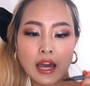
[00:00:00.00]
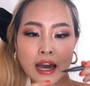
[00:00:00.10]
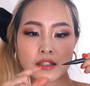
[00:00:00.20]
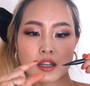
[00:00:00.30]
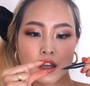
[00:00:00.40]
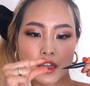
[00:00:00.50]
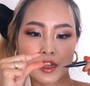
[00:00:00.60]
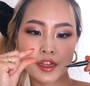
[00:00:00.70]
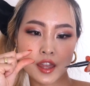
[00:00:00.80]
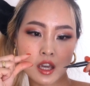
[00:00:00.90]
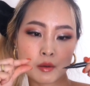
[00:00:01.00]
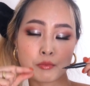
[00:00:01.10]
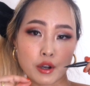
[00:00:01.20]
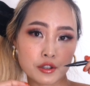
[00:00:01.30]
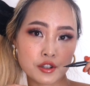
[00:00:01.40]
It has a thin
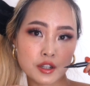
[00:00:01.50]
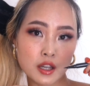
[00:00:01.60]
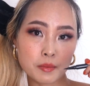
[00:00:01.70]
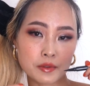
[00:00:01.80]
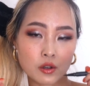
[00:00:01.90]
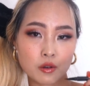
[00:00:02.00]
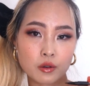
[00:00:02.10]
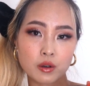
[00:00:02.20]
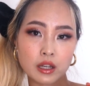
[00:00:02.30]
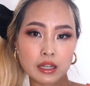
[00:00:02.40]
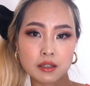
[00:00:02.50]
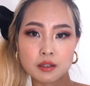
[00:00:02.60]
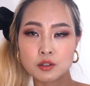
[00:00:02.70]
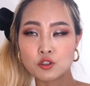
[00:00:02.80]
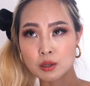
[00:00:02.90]
brush tip, so
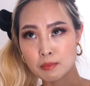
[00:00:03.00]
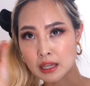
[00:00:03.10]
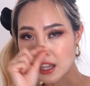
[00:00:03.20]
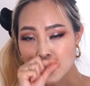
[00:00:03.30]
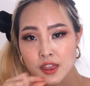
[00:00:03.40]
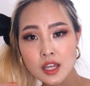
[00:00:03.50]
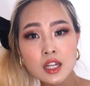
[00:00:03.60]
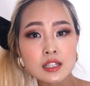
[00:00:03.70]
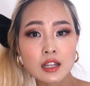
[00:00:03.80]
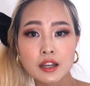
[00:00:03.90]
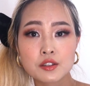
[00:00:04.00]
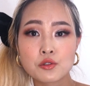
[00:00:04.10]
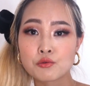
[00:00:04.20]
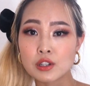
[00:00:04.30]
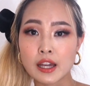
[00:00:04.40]
you can make the thinnest
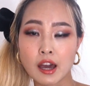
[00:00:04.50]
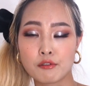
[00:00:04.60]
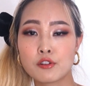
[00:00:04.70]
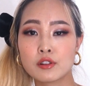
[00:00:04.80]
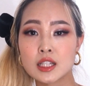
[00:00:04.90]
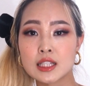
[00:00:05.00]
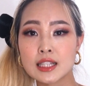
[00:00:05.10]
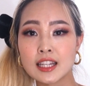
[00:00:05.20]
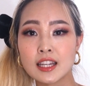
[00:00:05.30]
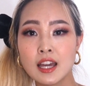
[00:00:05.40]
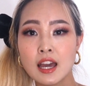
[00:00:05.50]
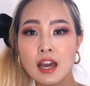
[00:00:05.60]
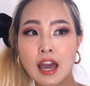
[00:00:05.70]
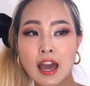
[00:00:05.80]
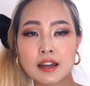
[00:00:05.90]
lines really effortlessly,
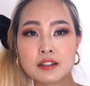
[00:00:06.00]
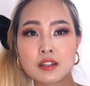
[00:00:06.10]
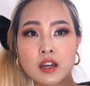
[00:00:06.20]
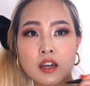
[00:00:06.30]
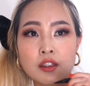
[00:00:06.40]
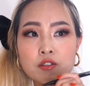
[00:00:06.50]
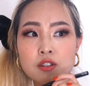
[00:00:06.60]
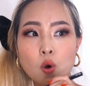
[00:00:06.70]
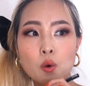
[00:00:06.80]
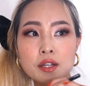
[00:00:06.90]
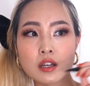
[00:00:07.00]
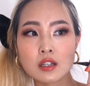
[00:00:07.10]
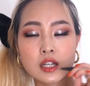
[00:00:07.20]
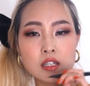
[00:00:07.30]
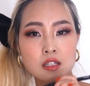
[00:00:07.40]
and there's always a
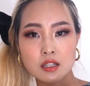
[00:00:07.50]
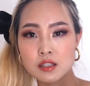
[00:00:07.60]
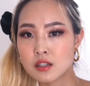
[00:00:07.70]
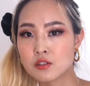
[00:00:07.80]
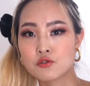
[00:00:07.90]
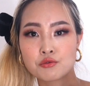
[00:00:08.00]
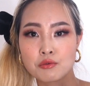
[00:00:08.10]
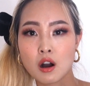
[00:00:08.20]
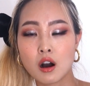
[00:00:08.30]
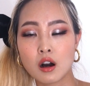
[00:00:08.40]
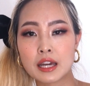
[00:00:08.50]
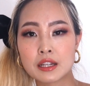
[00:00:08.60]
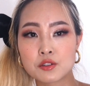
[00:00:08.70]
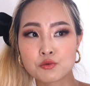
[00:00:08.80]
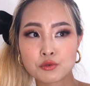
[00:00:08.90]
consistent draw, and
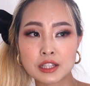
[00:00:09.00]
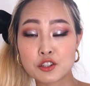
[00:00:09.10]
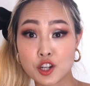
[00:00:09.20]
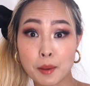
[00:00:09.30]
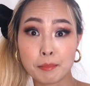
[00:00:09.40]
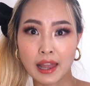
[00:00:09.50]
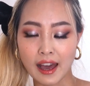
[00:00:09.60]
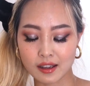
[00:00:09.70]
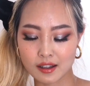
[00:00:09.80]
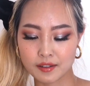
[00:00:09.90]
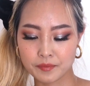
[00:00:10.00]
it's really jet black.